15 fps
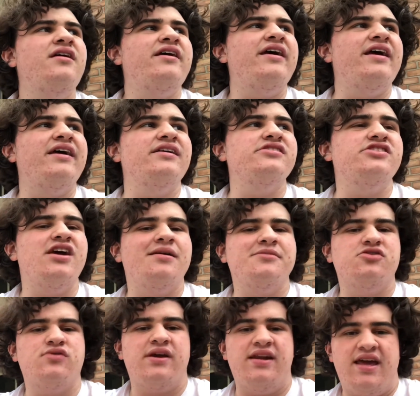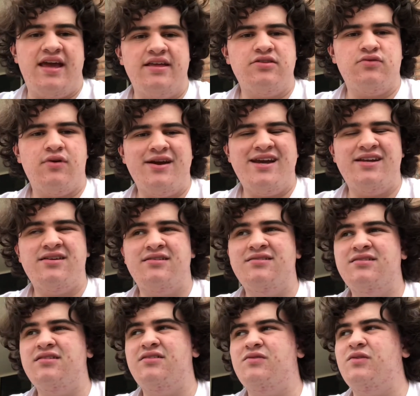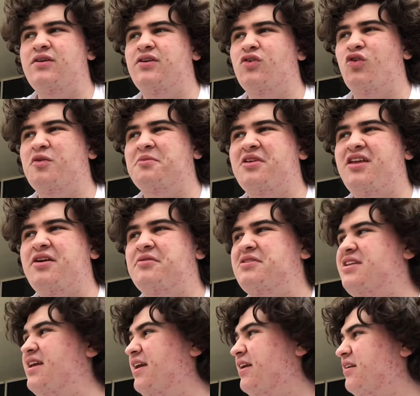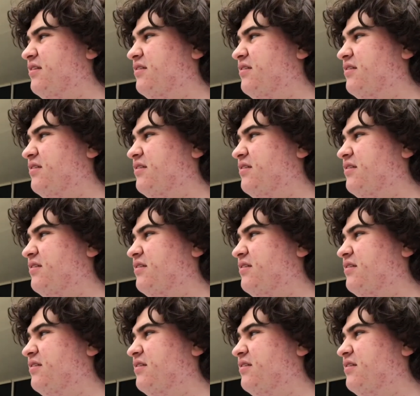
and geometry in eighth grade when normally you would take